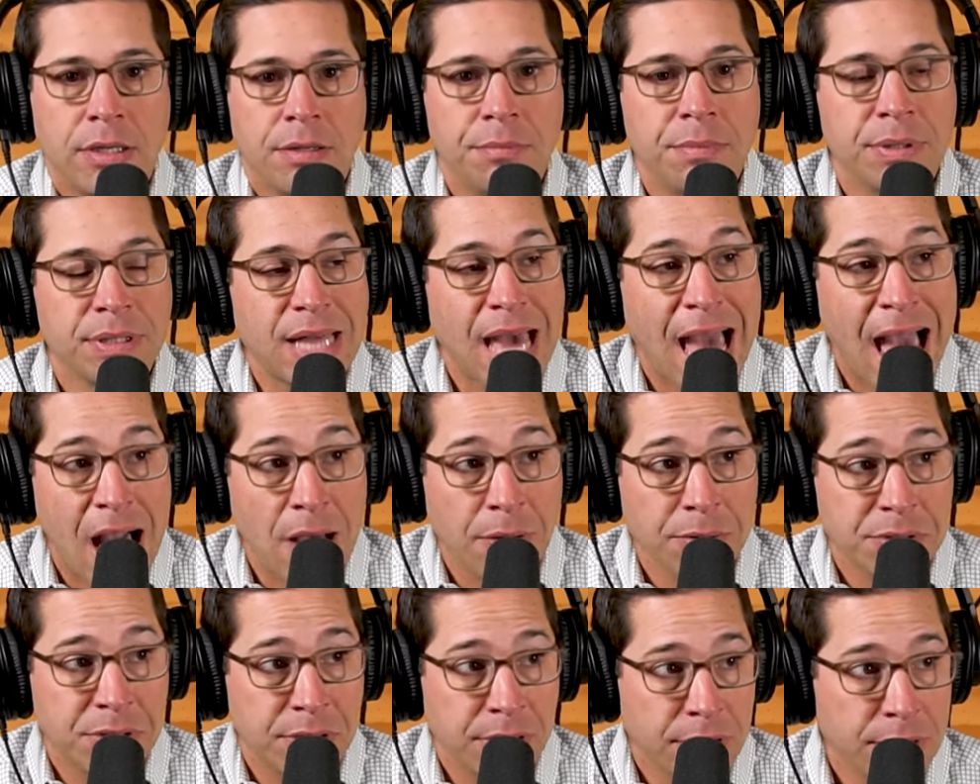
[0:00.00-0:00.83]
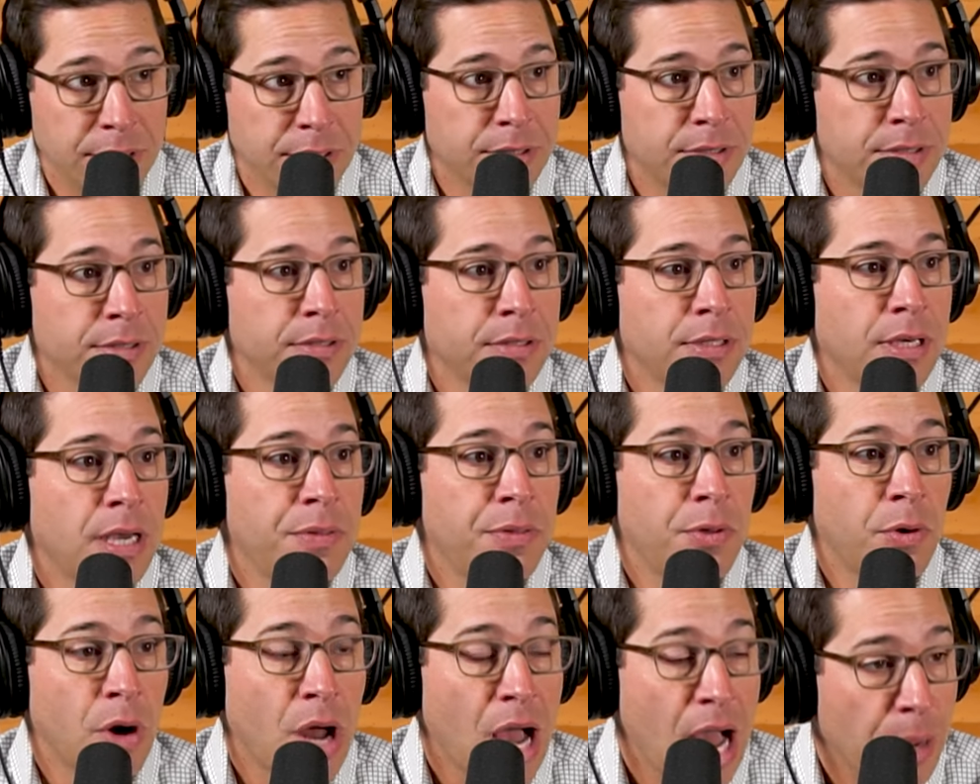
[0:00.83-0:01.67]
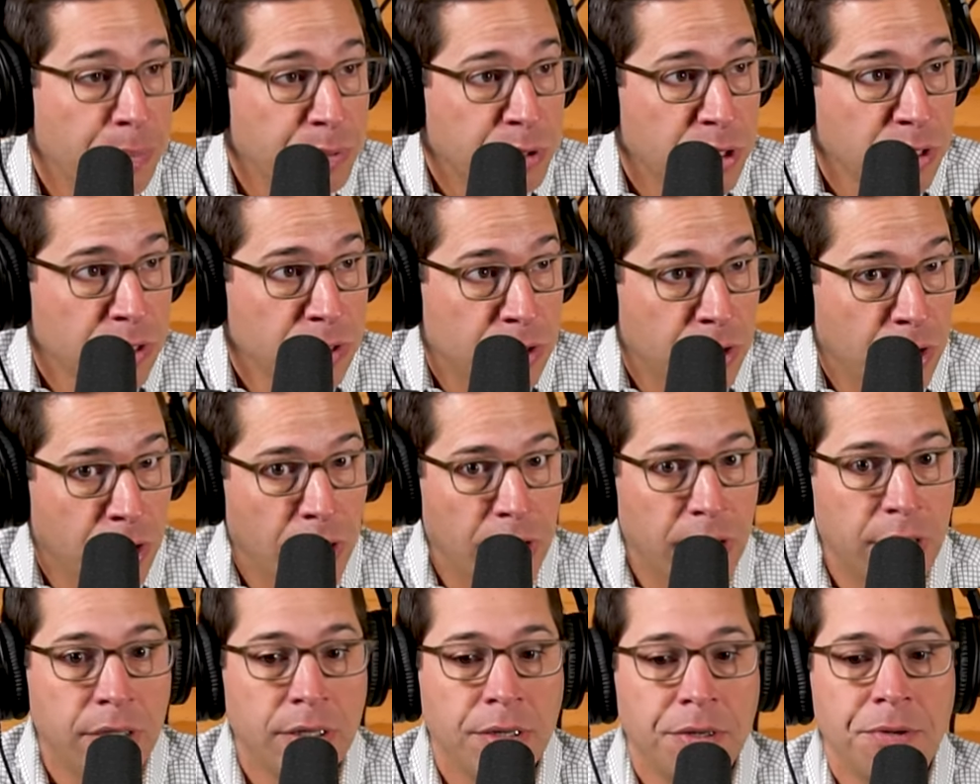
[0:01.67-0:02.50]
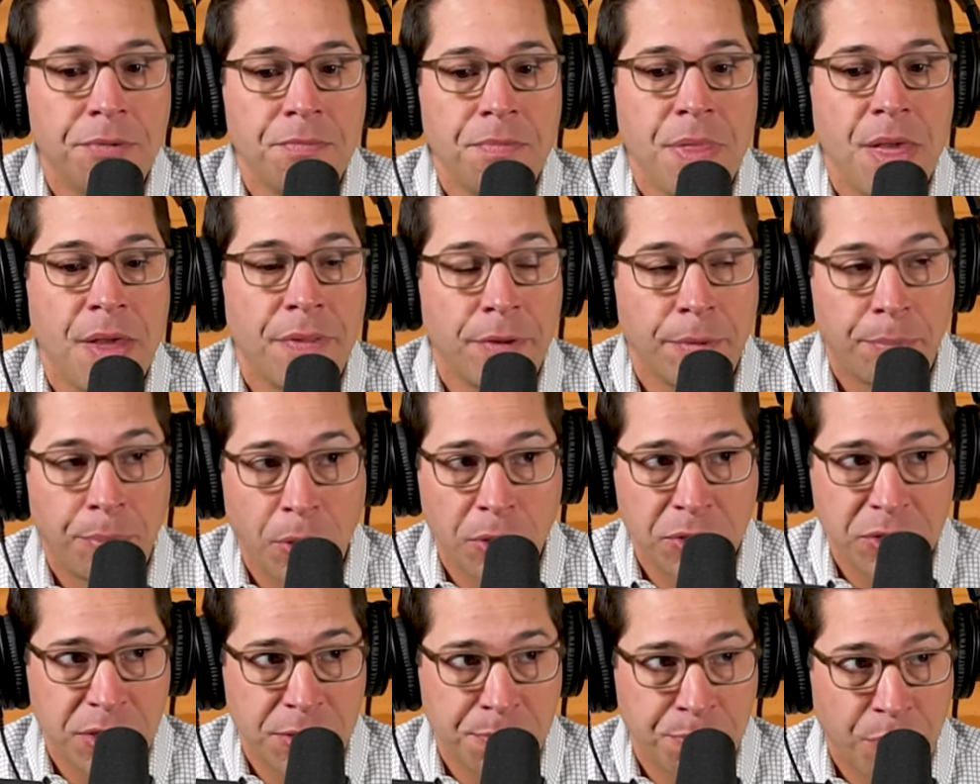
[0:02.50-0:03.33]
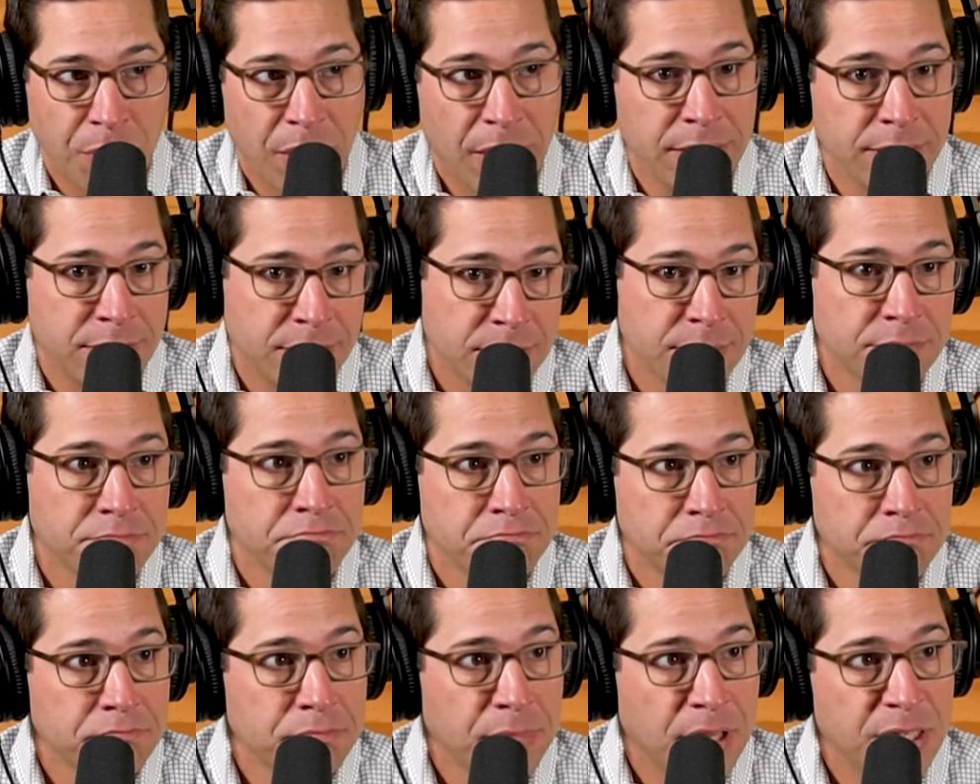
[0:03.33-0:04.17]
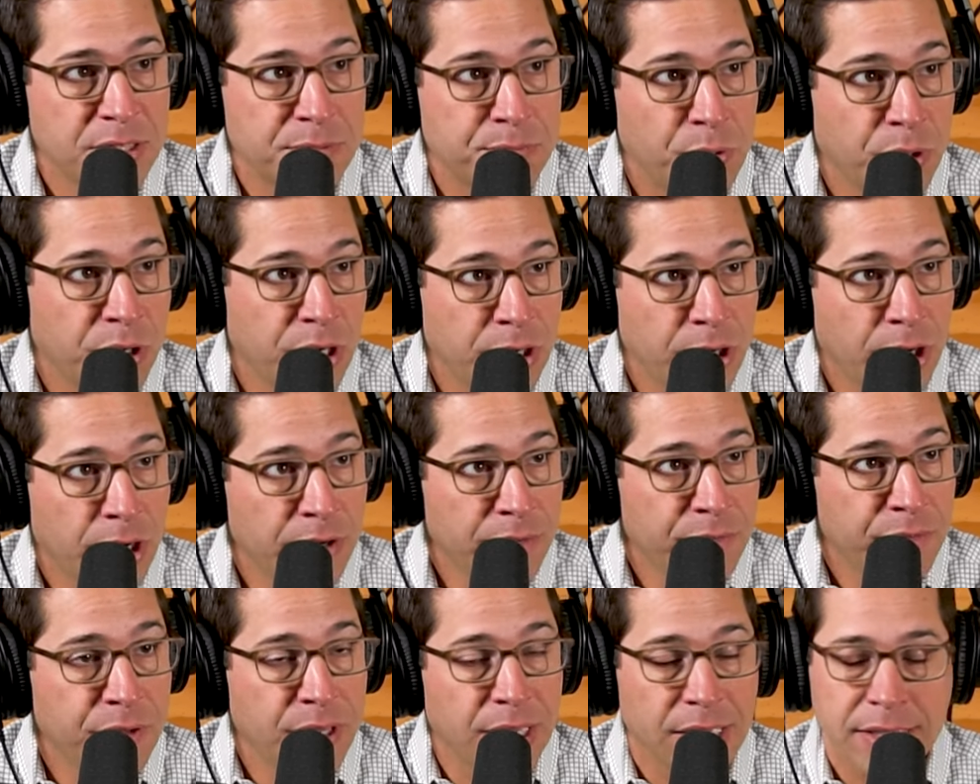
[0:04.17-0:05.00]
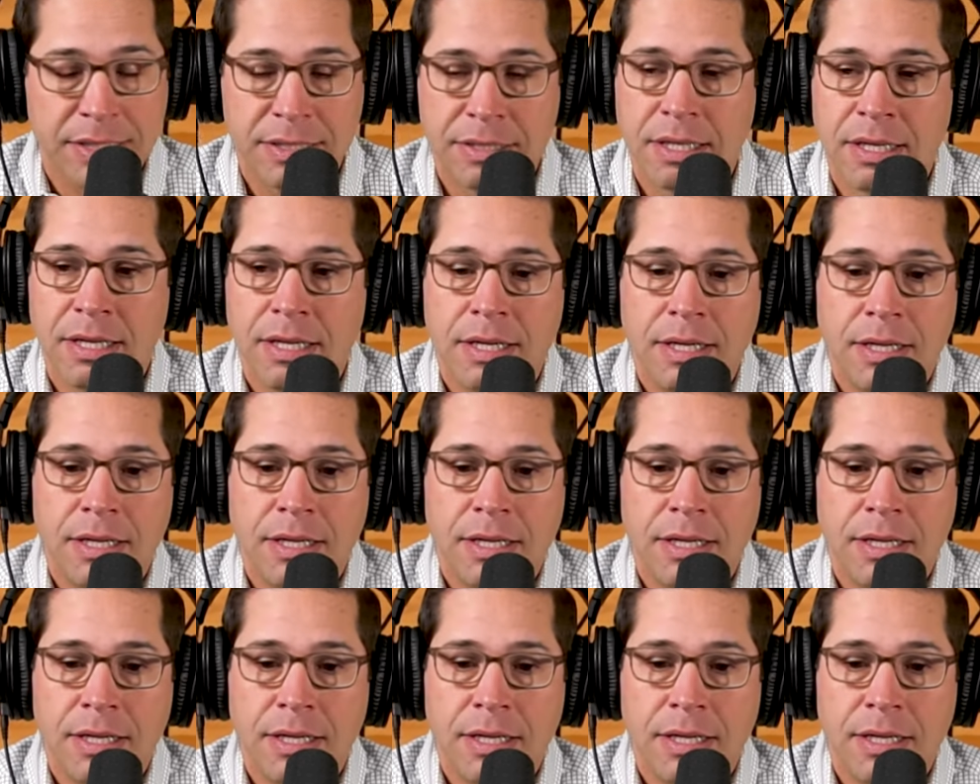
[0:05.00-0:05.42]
but the house is, and their options are, and their purchase price is pretty darn fixed.